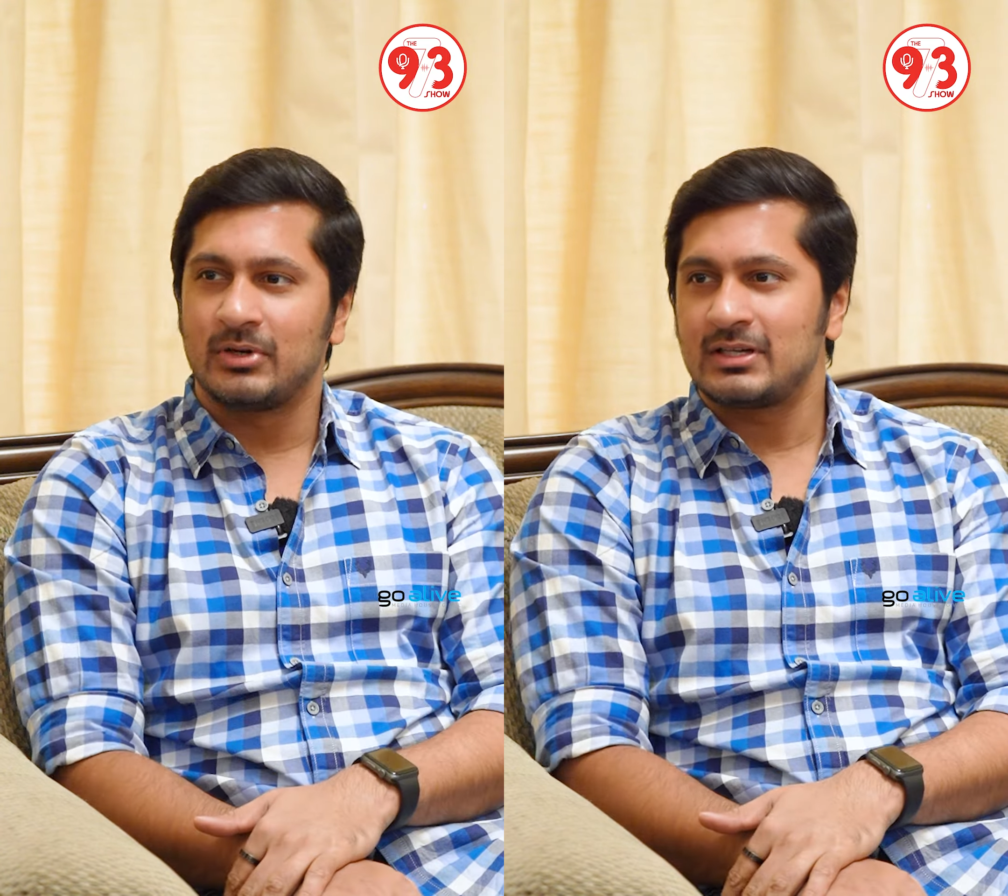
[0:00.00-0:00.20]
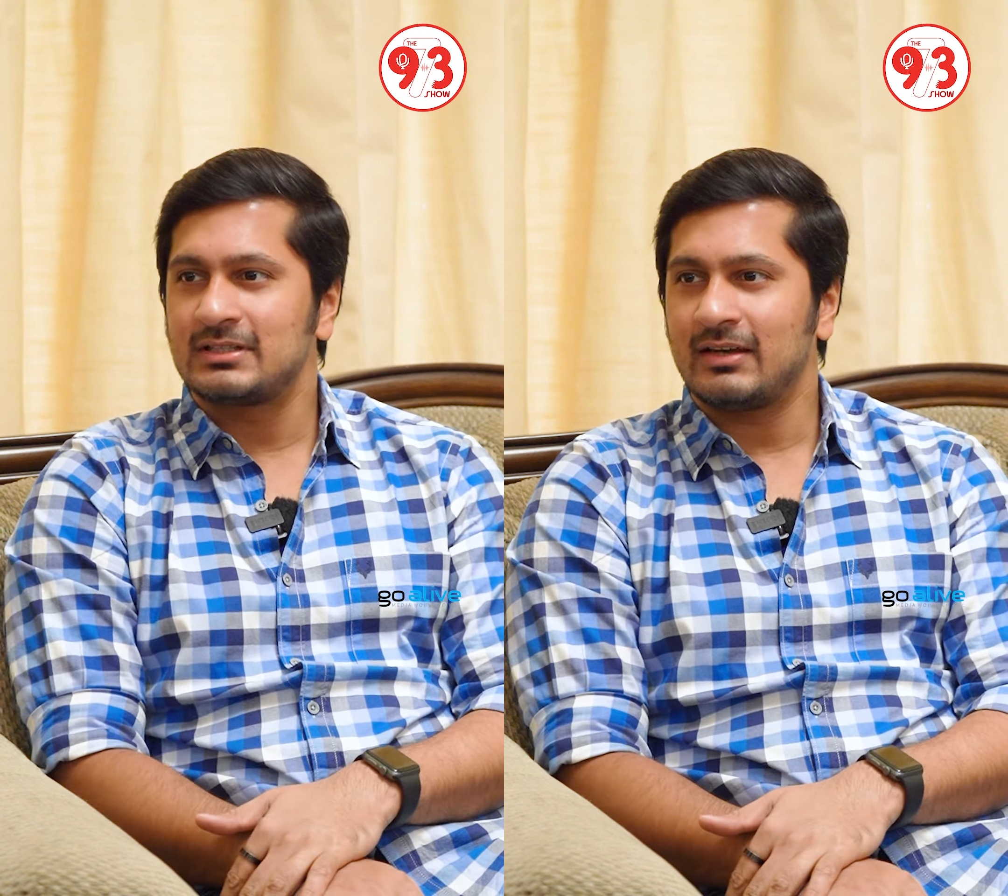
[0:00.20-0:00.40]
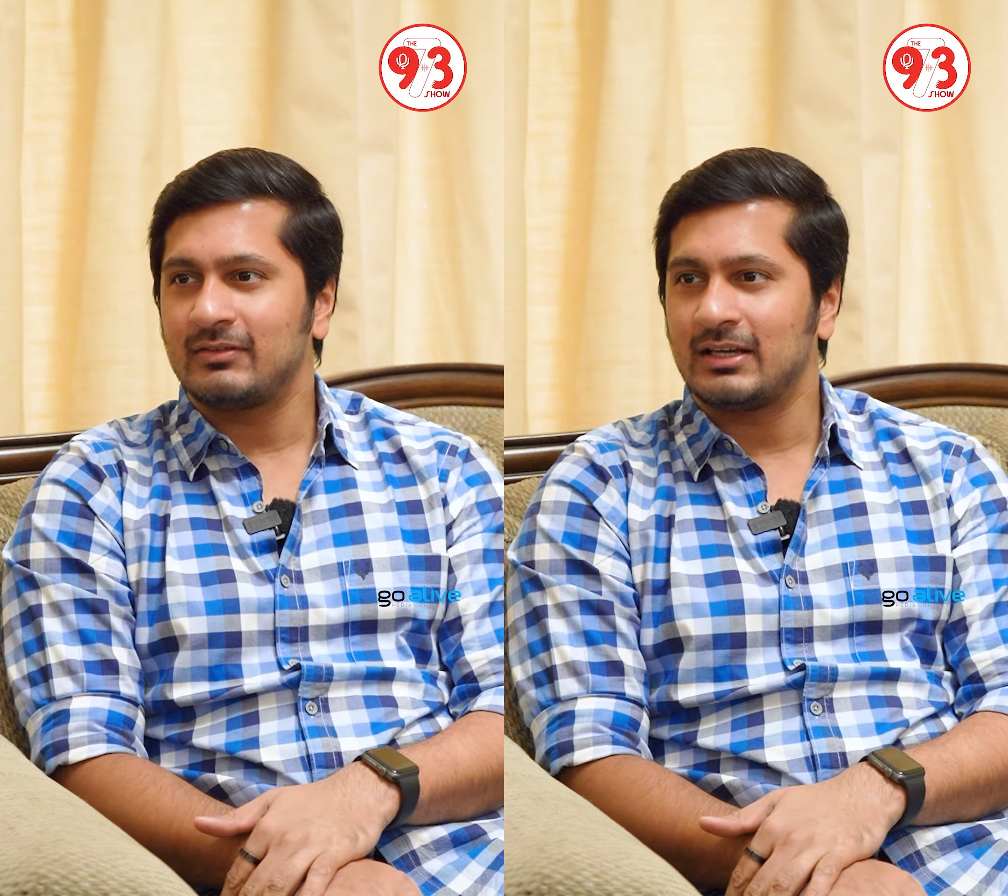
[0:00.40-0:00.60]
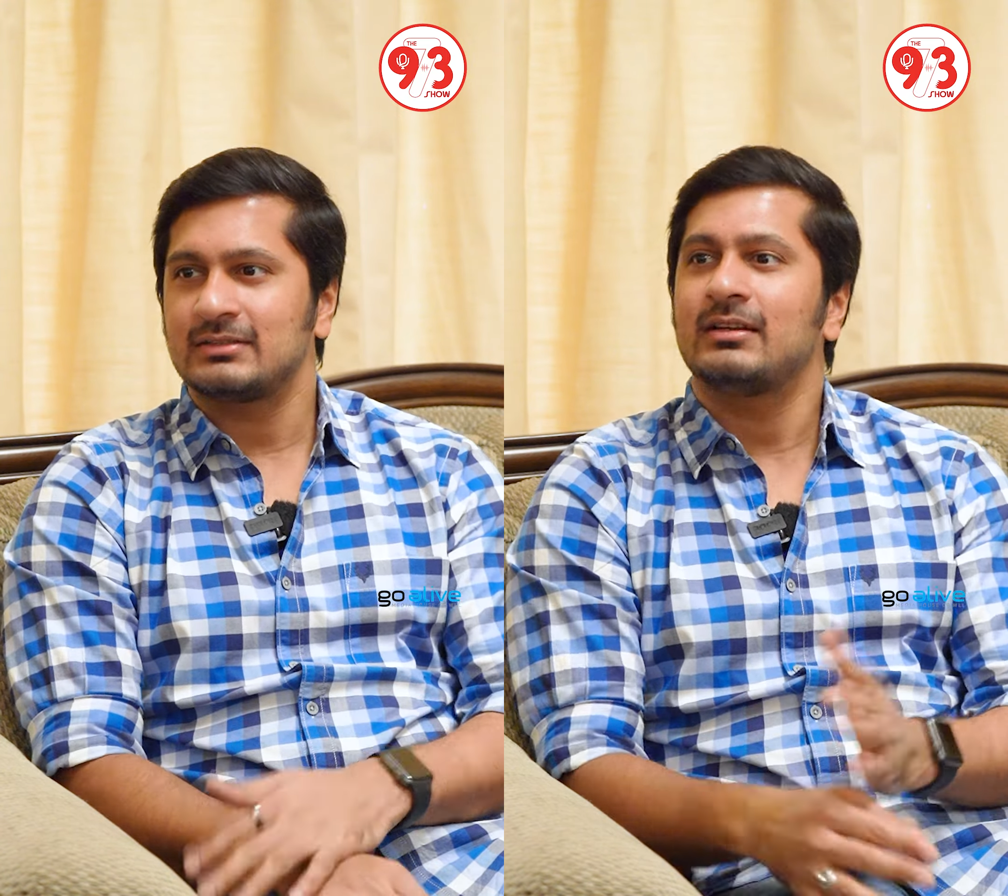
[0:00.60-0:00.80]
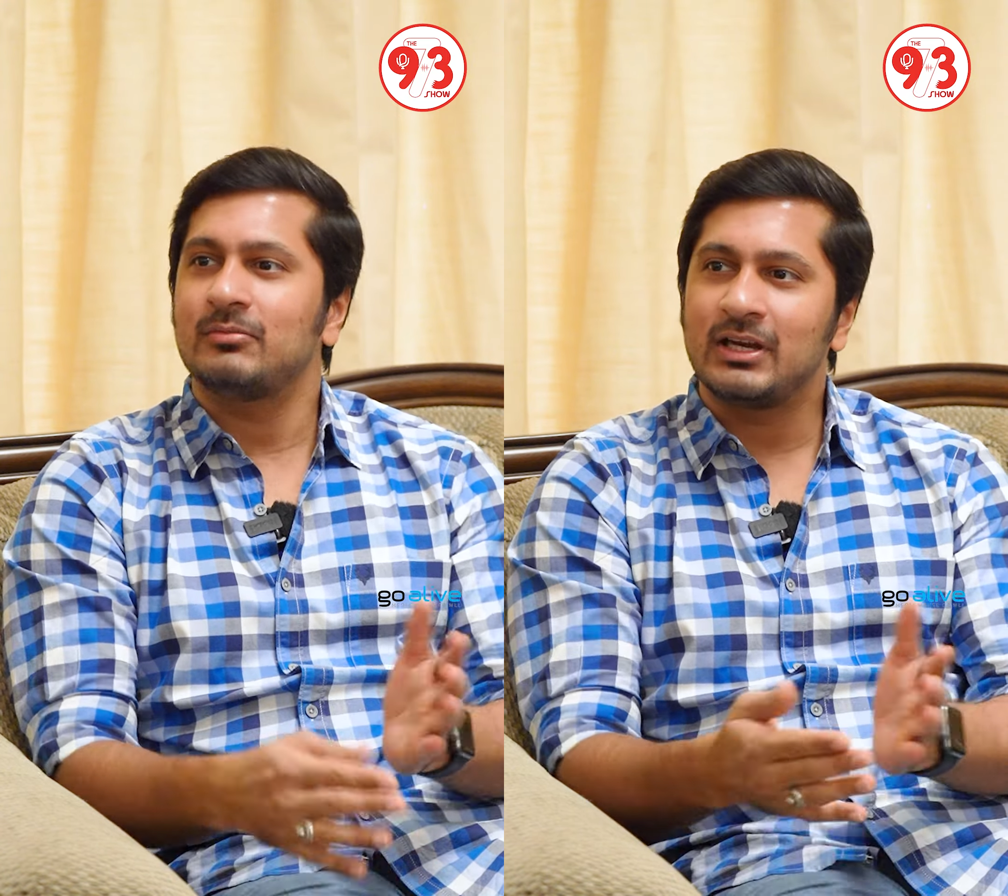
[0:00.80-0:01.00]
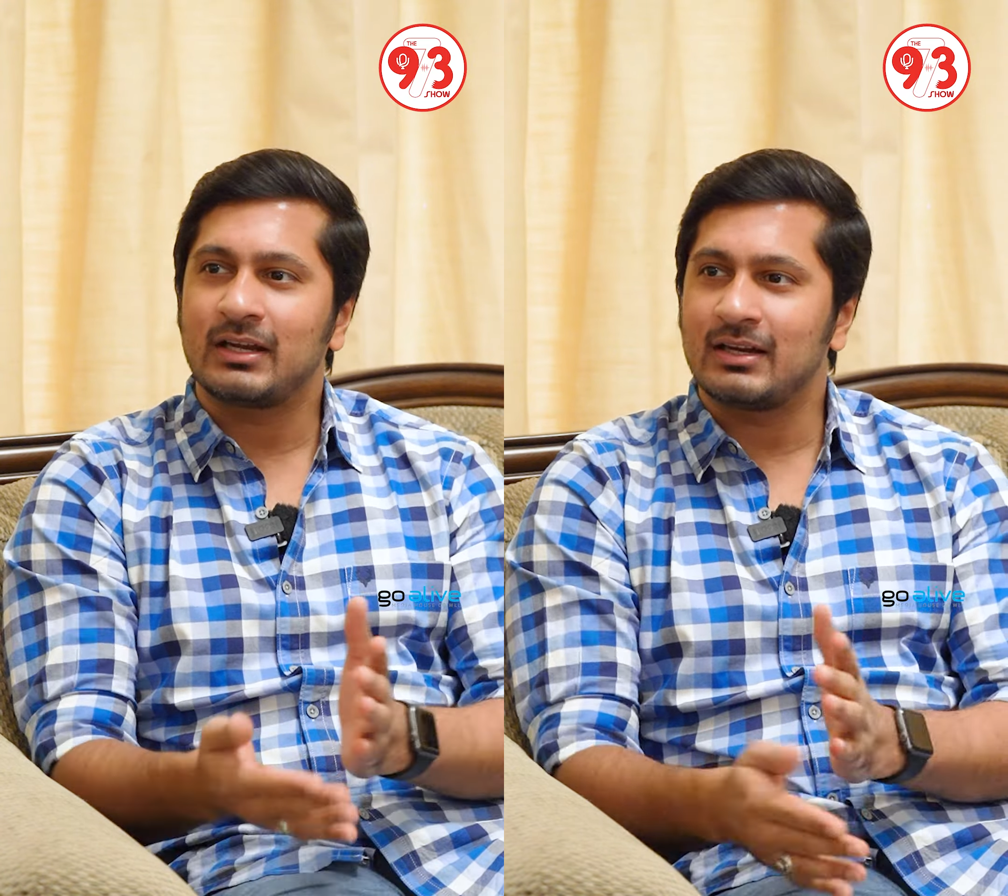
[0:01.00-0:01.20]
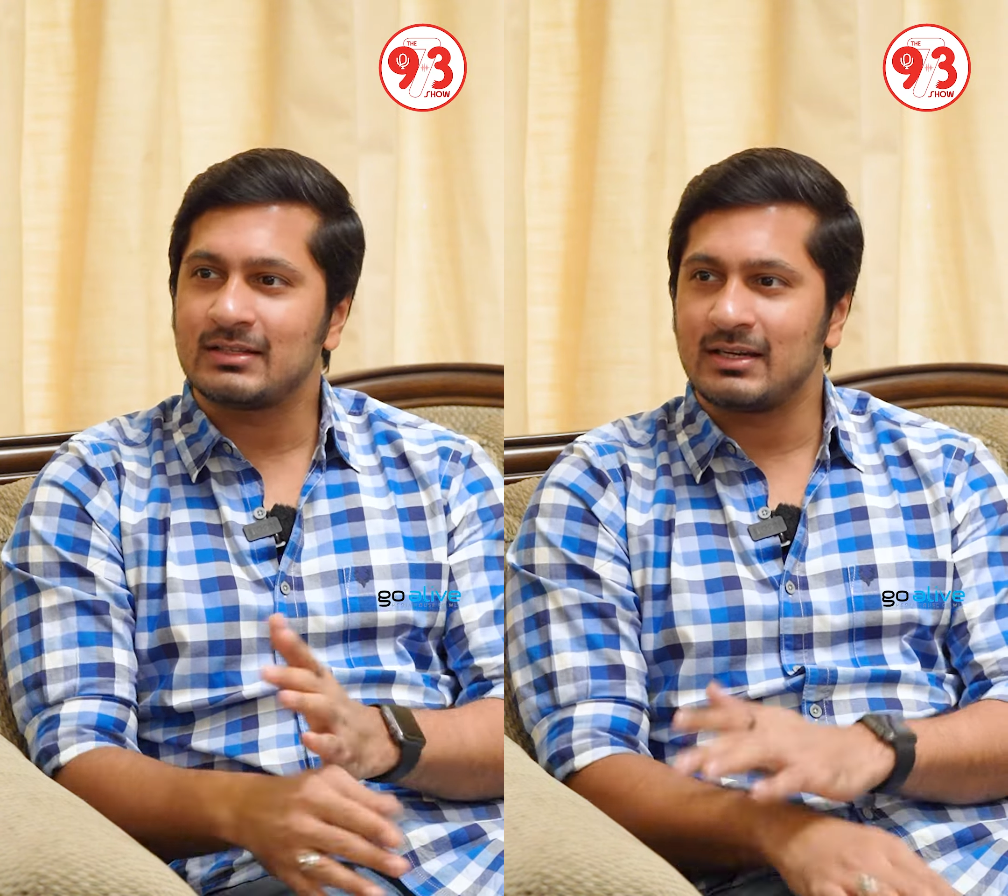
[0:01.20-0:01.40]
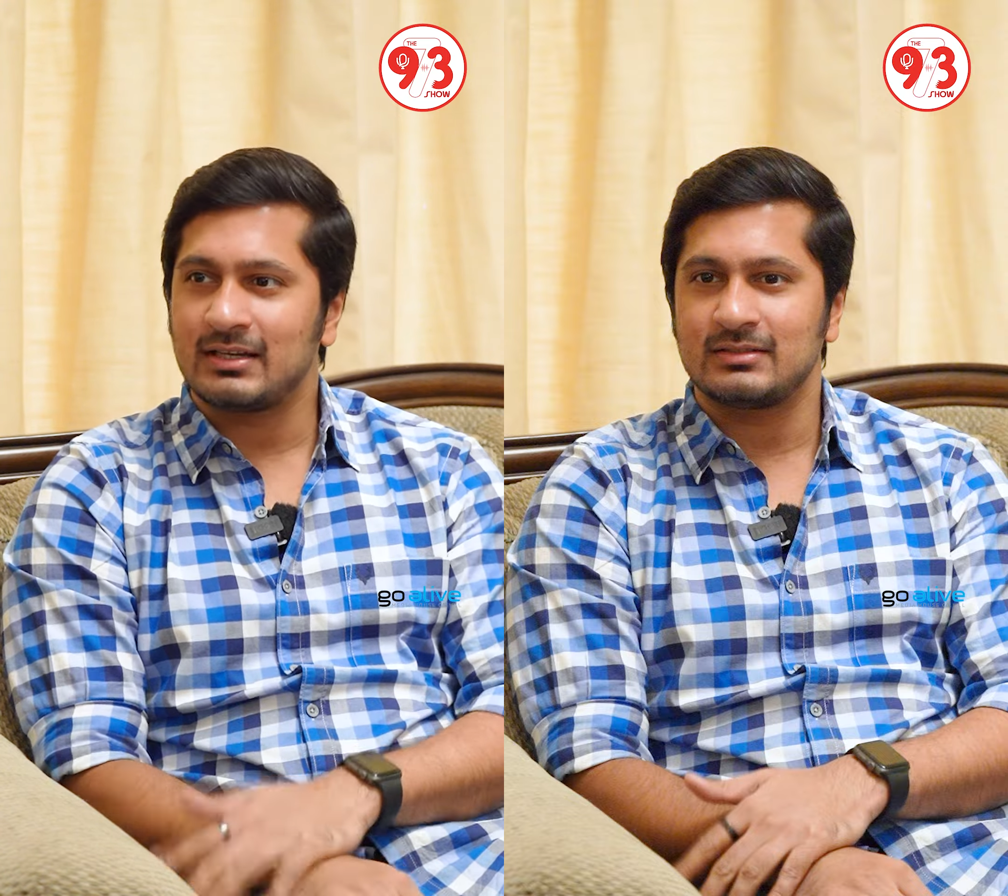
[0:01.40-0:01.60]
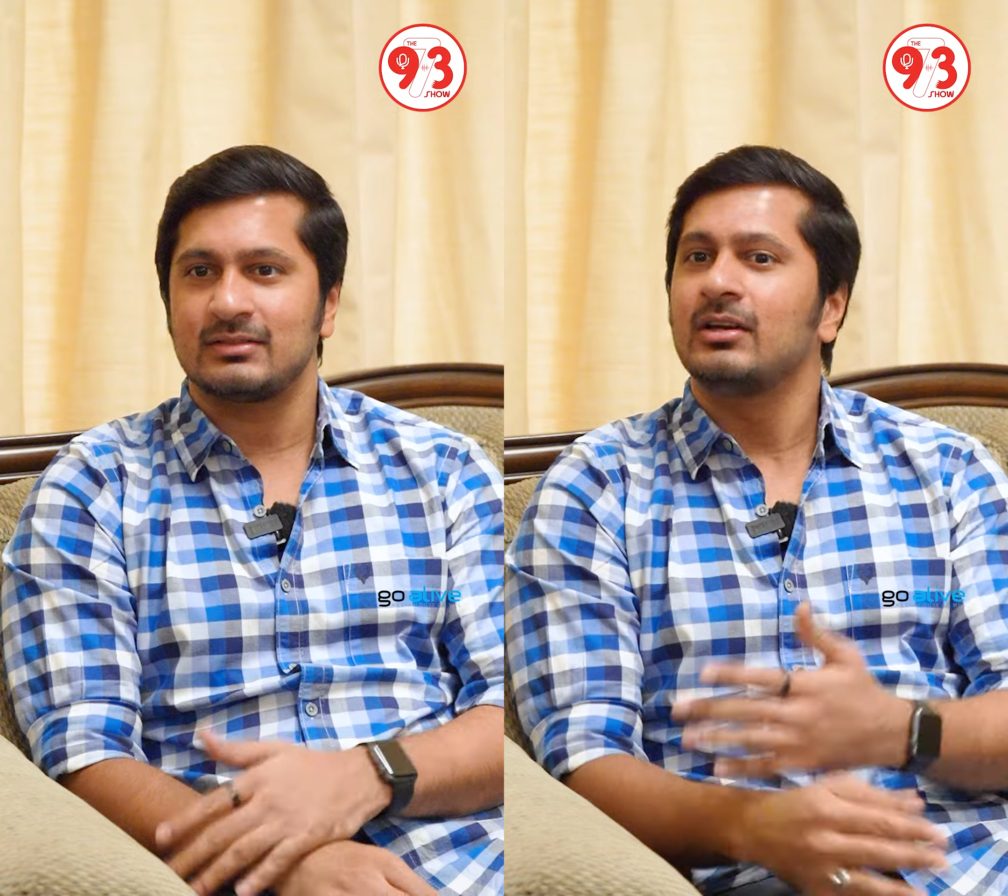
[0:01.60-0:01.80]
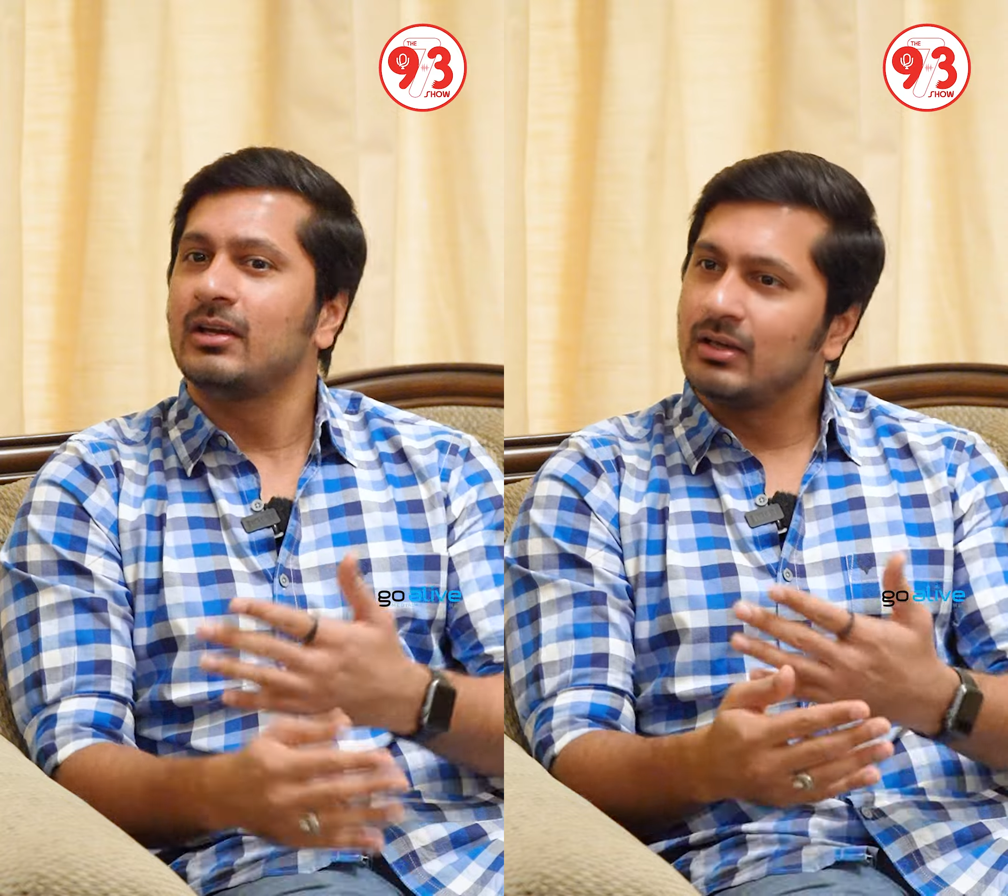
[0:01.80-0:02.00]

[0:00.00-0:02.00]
British have an accent. American has an accent.